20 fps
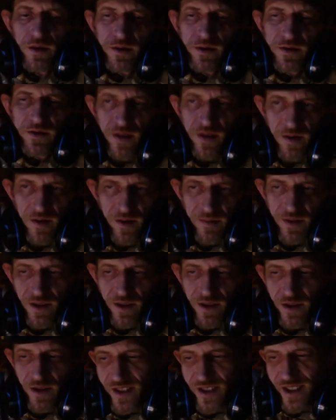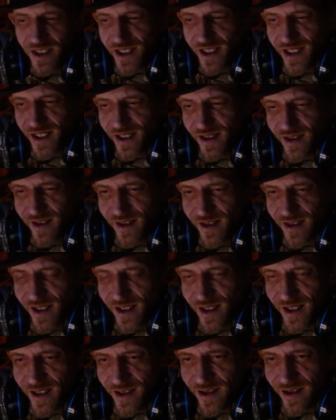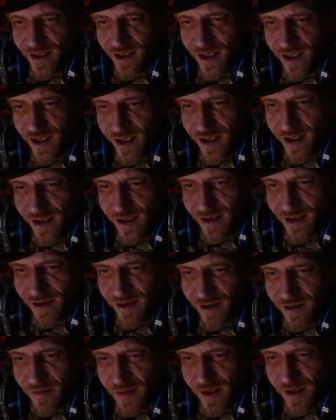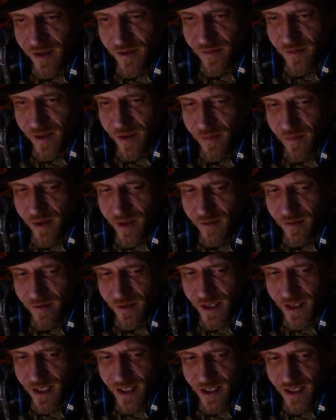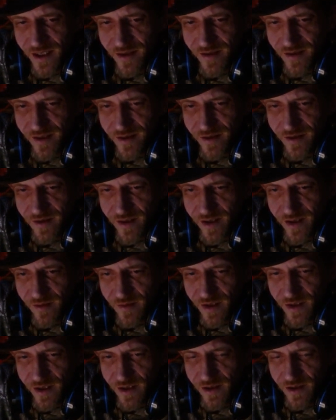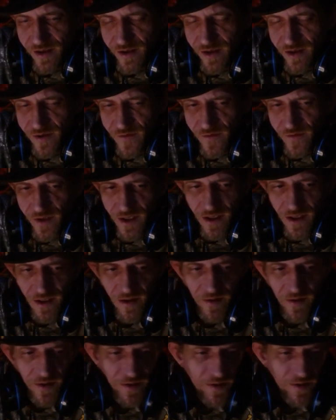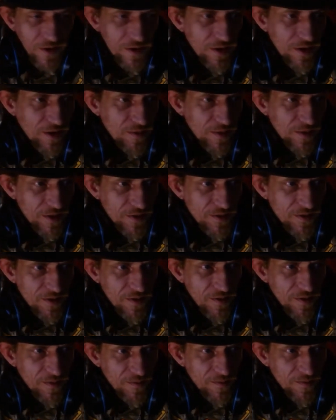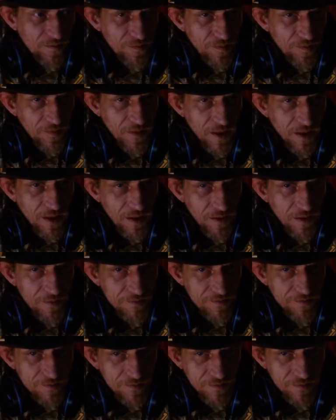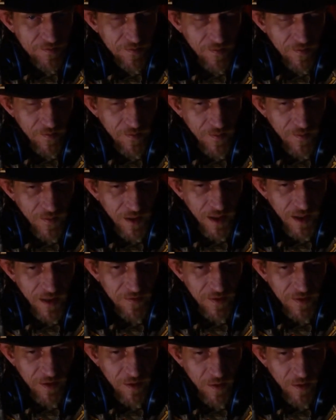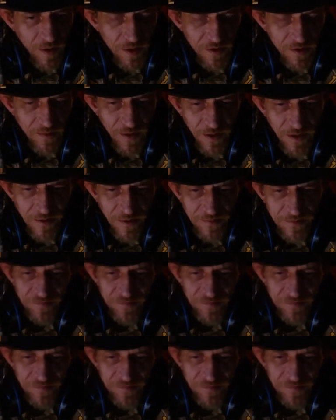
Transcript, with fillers: So I'm gonna go check that out at 9 o'clock. I'll probably hang out there until I'm ready to just fucking go into a coma until, you know, have to go to work tomorrow.